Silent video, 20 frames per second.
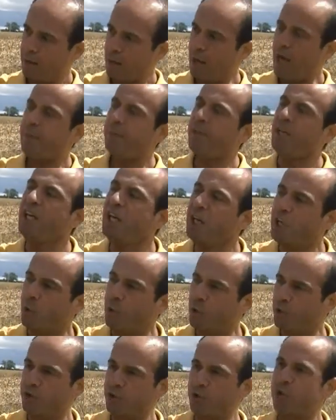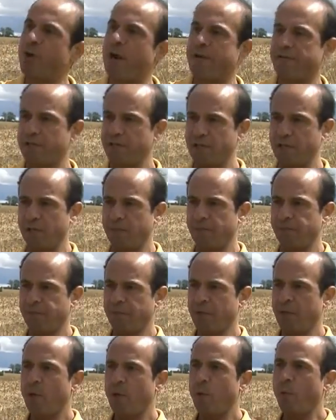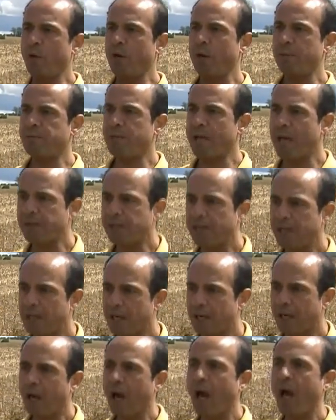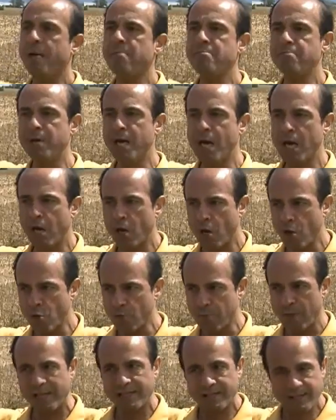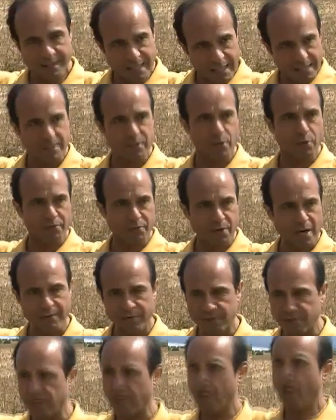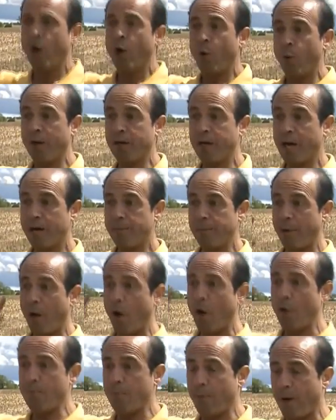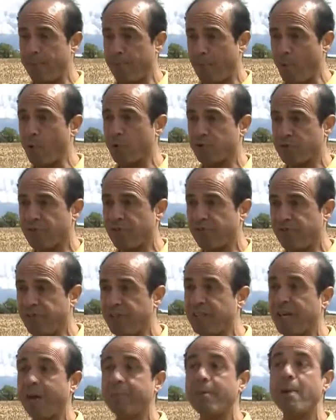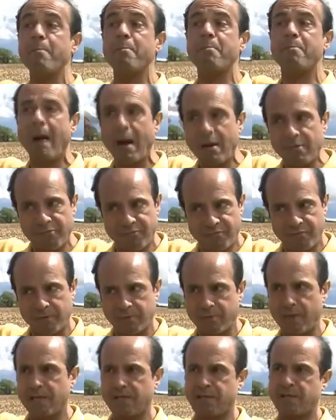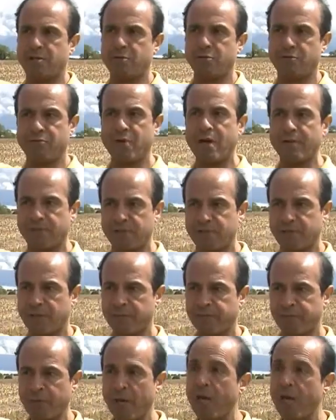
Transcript: I'm equal to gravity. When I'm down here, I'm below my center of gravity. When I'm on my balls of the feet, I'm above my center of gravity.